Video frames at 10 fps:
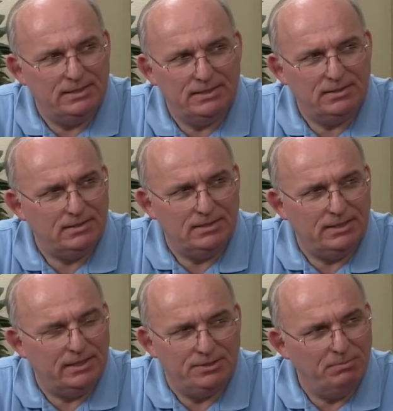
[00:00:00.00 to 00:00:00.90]
this
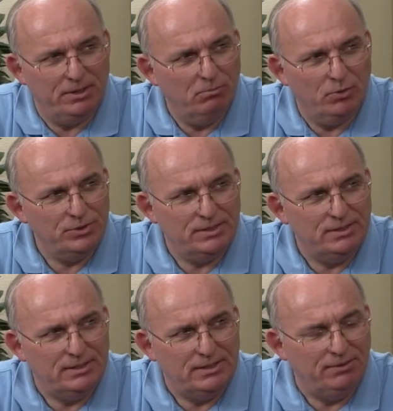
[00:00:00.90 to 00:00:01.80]
has been
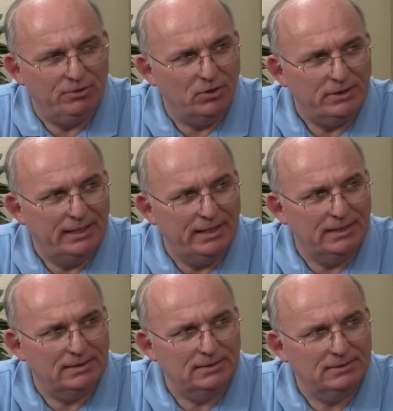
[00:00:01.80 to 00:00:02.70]
most difficult
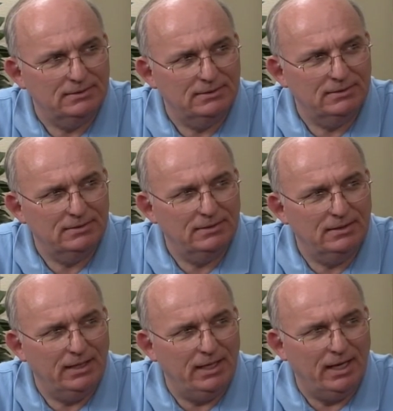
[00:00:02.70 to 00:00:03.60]
days,
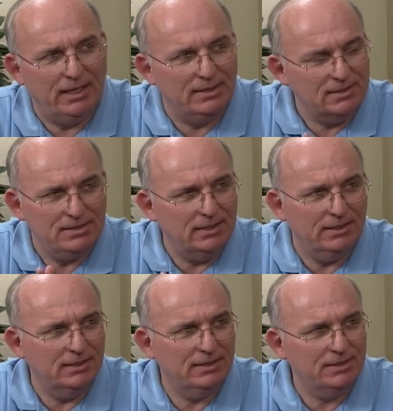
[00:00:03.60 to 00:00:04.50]
and I can
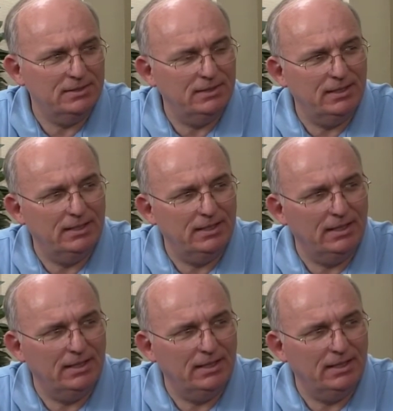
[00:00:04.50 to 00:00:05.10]
see that this